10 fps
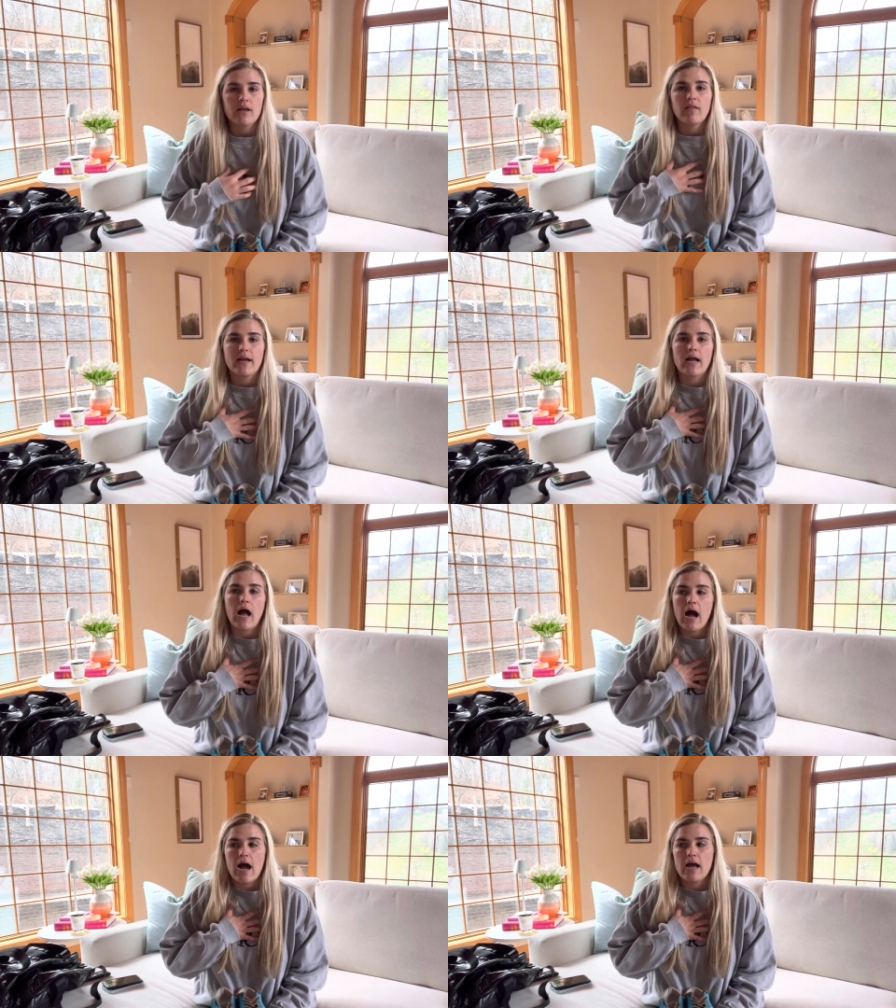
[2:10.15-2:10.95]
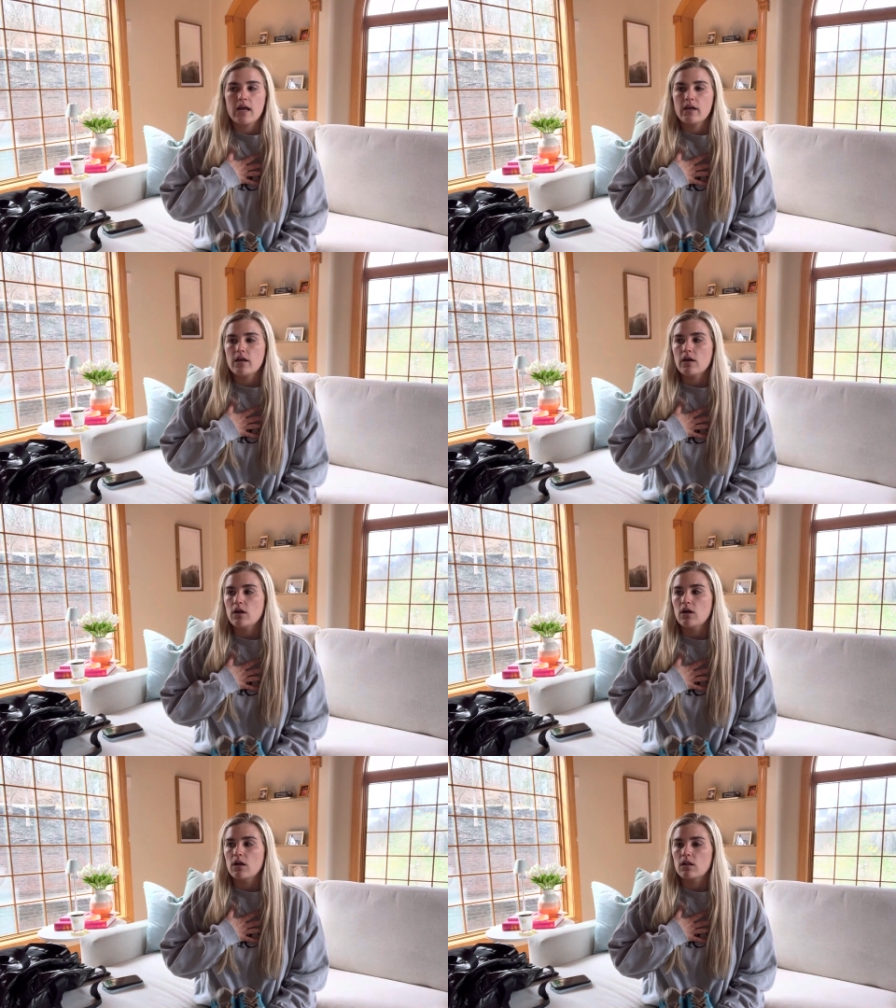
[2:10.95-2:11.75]
Like
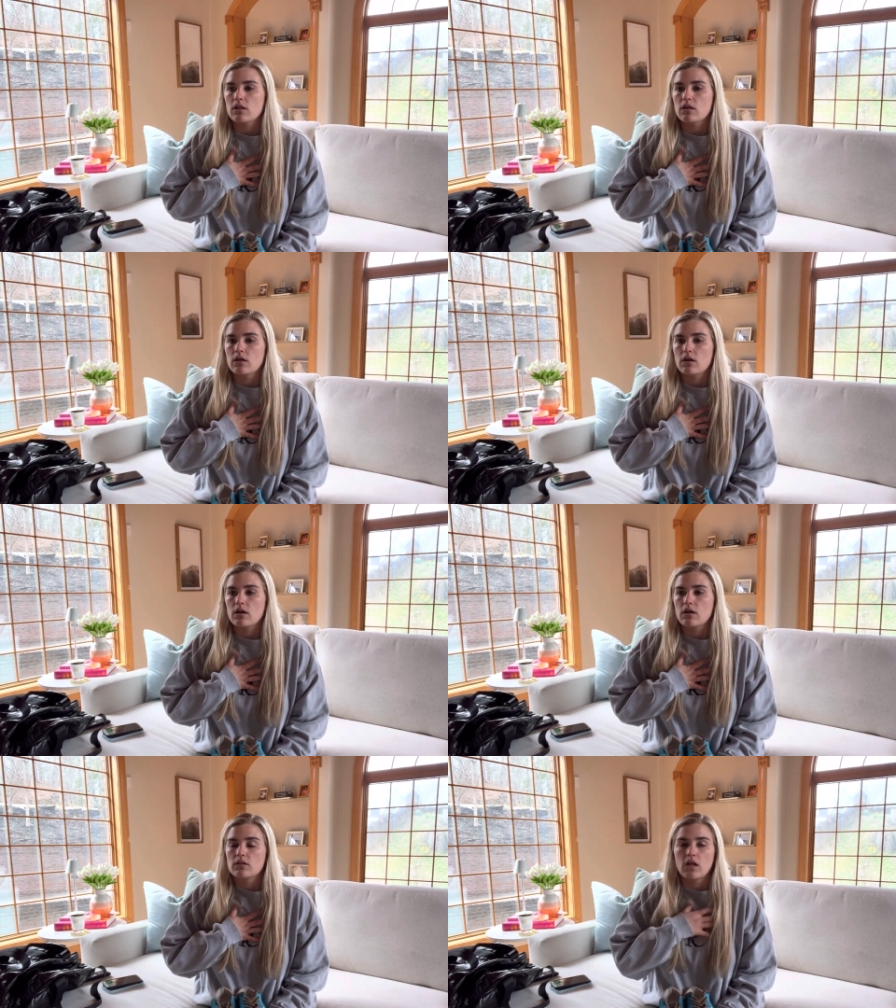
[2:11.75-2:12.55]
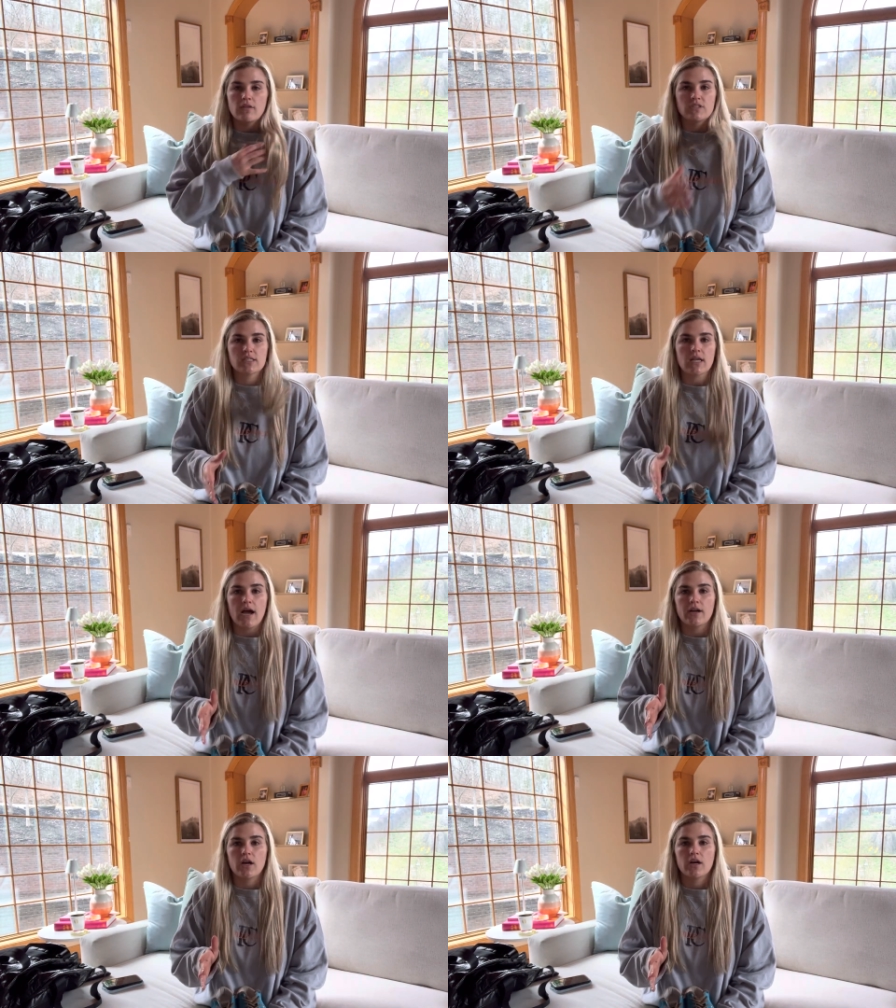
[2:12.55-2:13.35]
I love
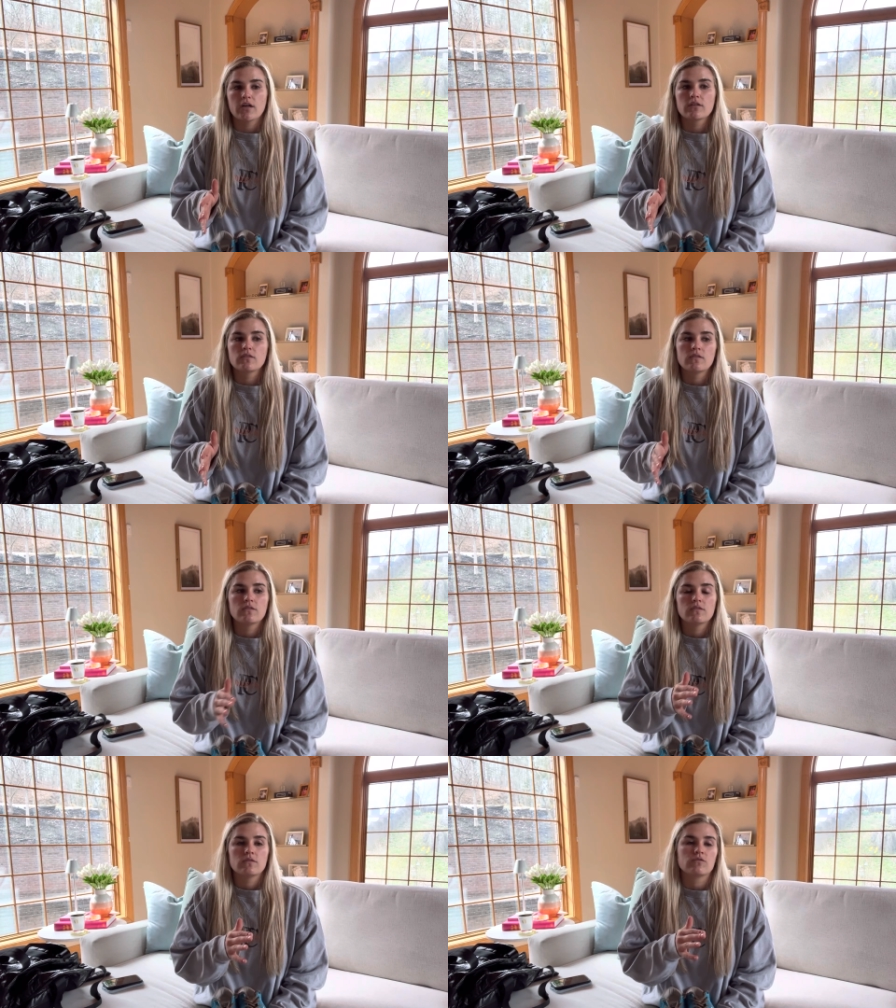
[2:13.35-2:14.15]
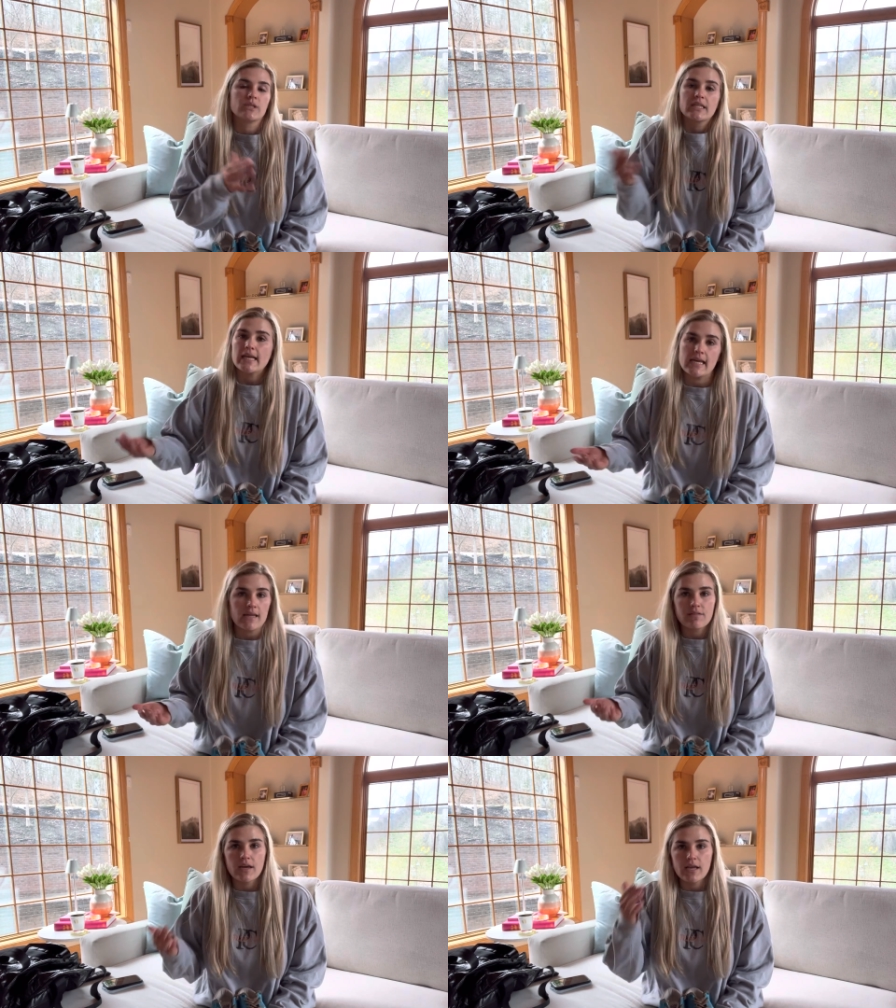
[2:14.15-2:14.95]
designer, really
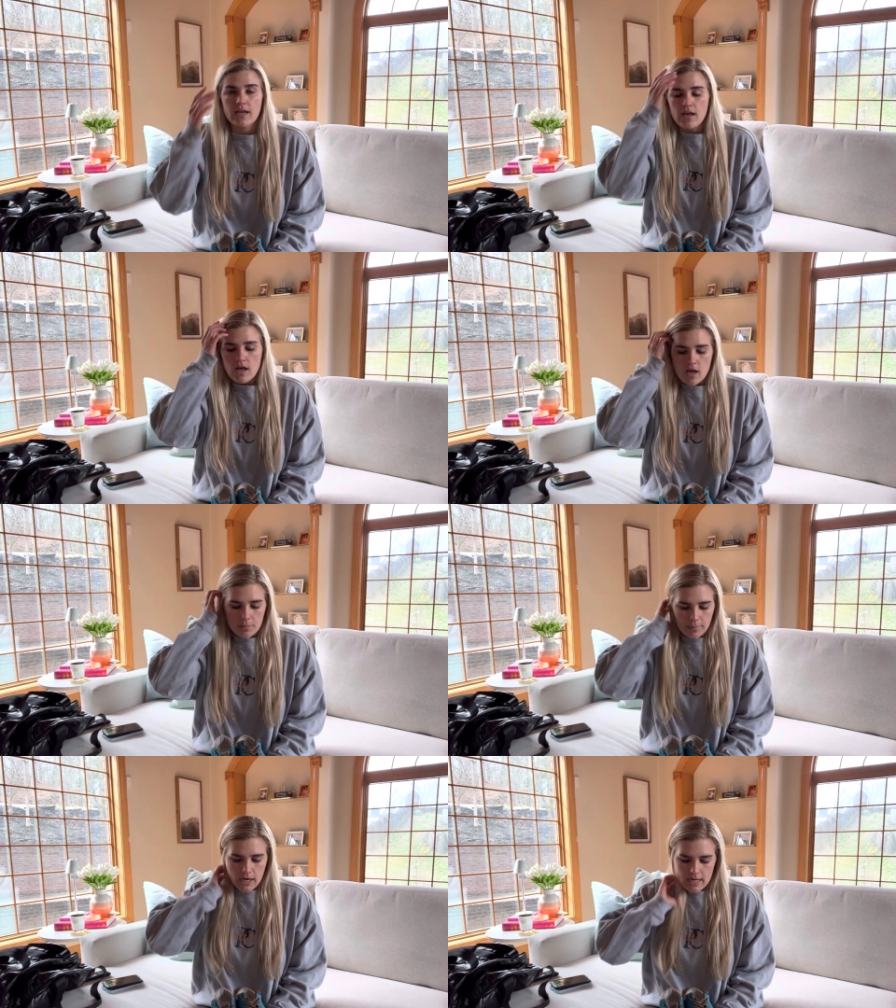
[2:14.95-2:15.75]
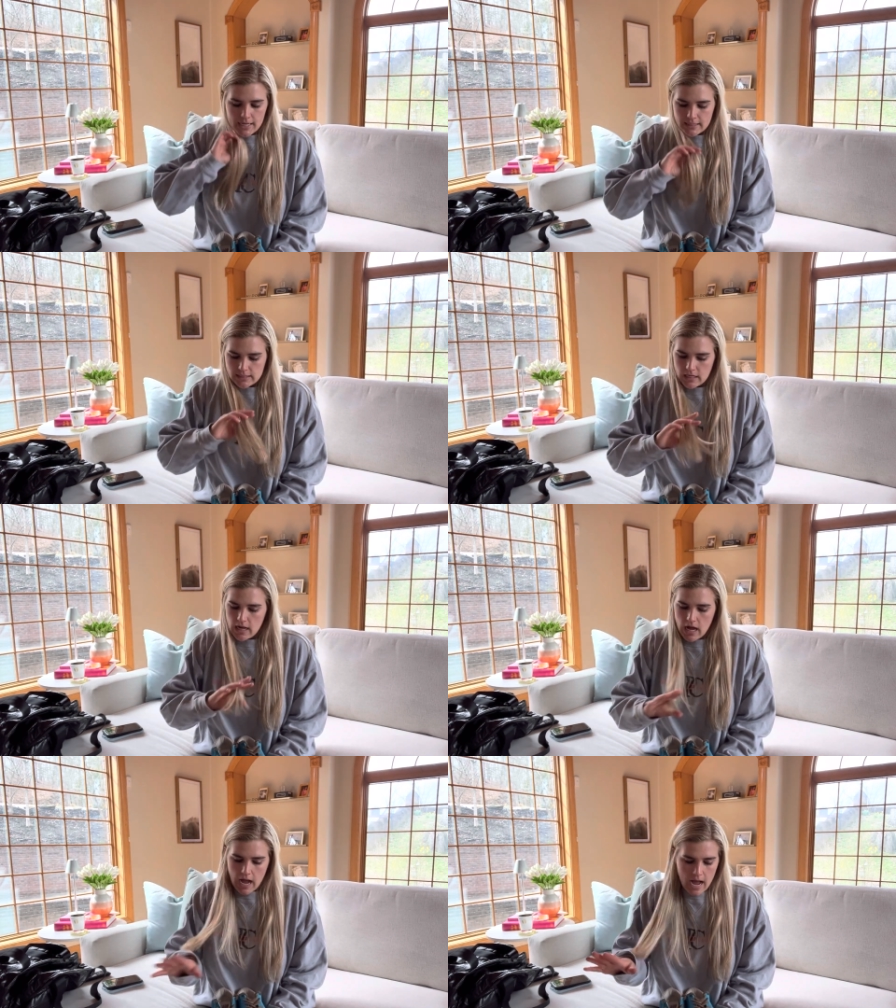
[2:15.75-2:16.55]
anything, but
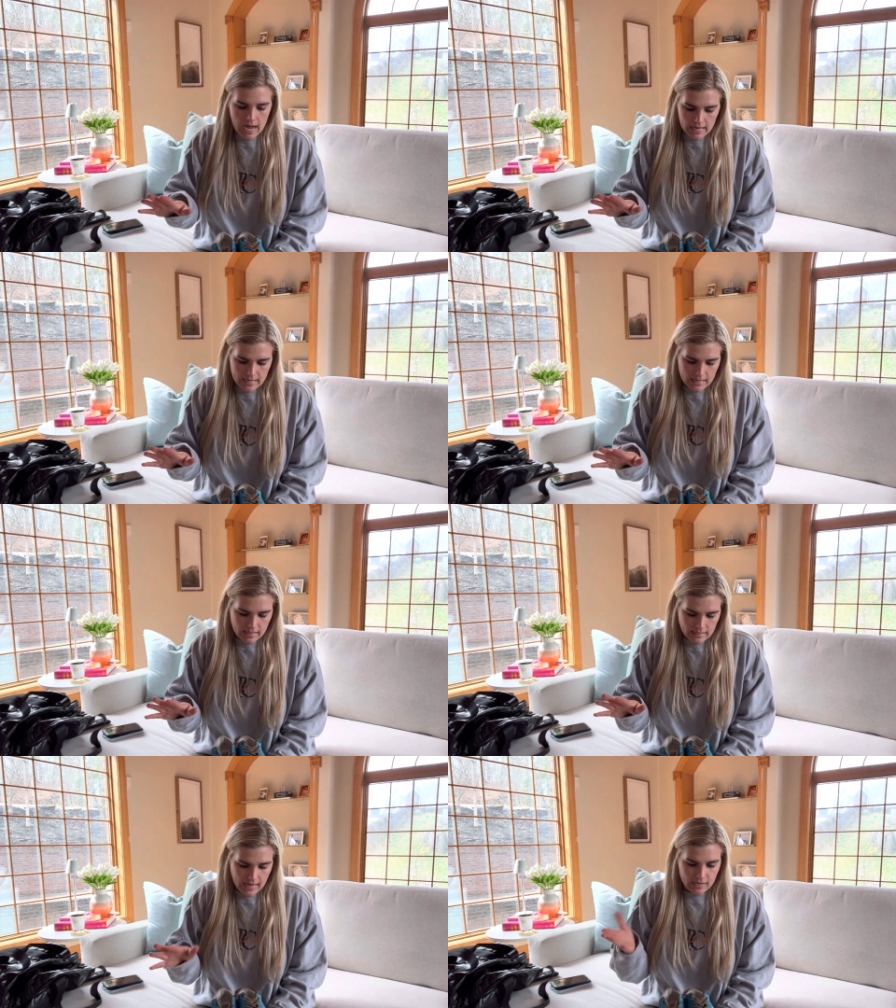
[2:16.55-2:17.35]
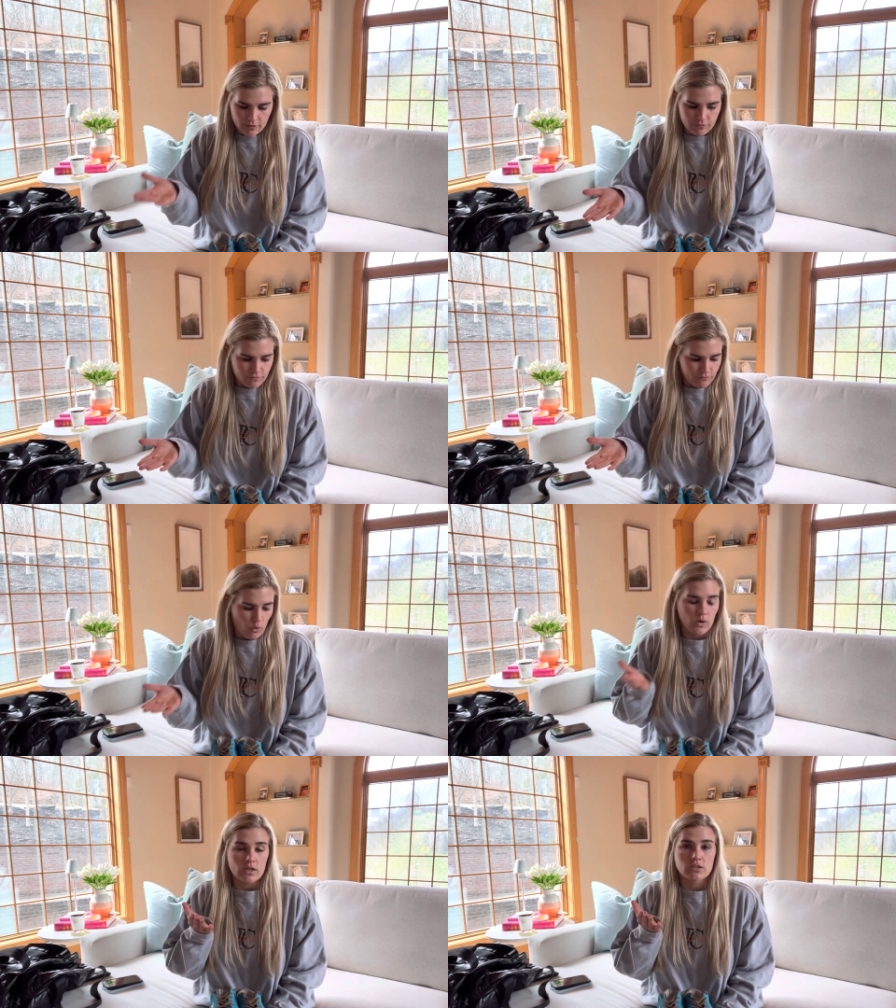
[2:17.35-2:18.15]
I can't
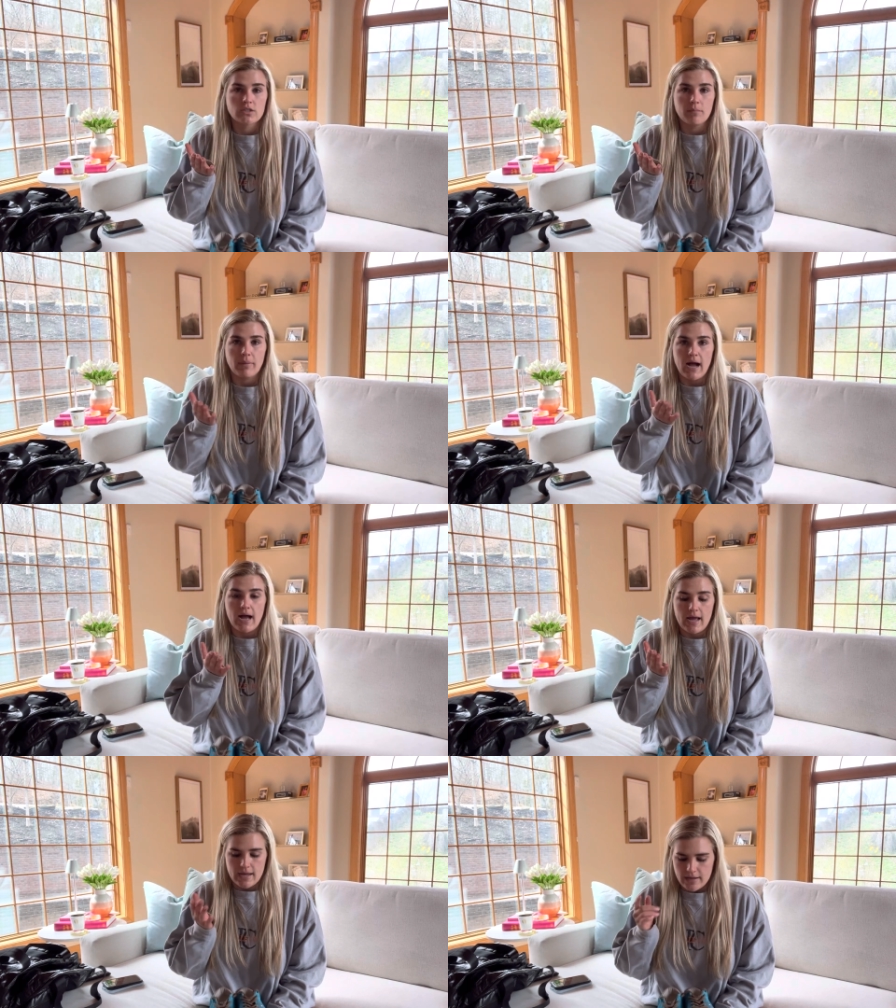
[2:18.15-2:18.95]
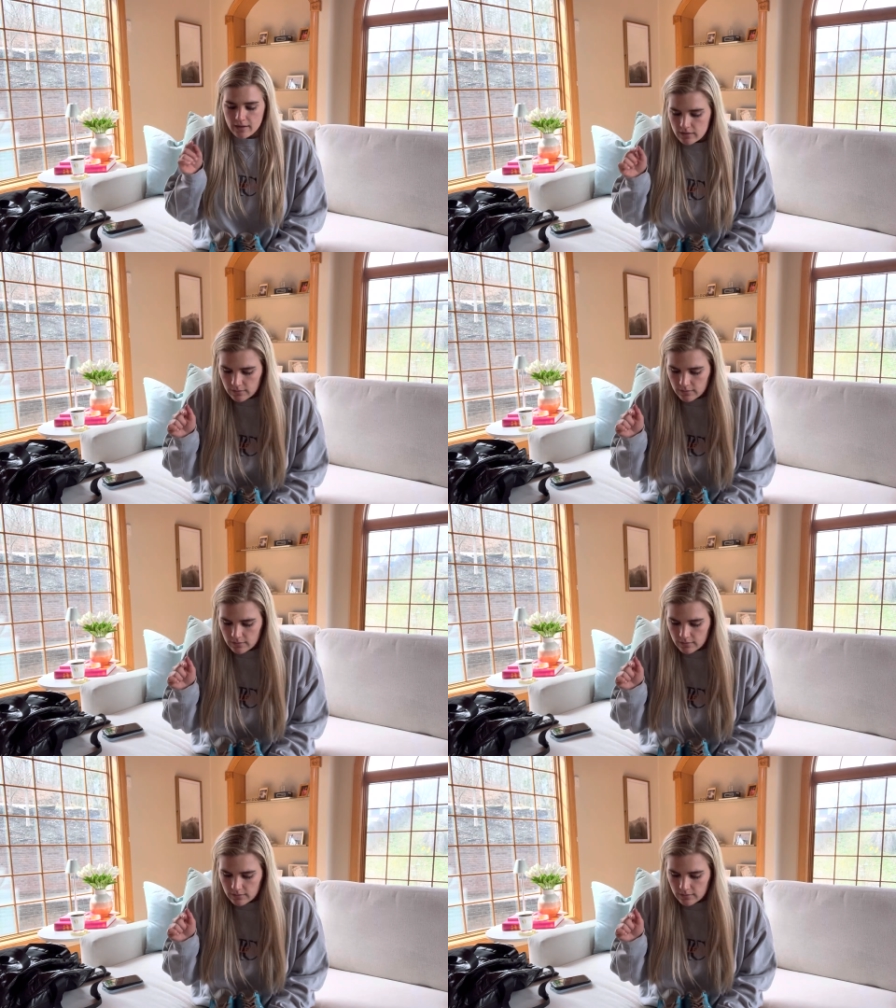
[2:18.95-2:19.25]
afford to buy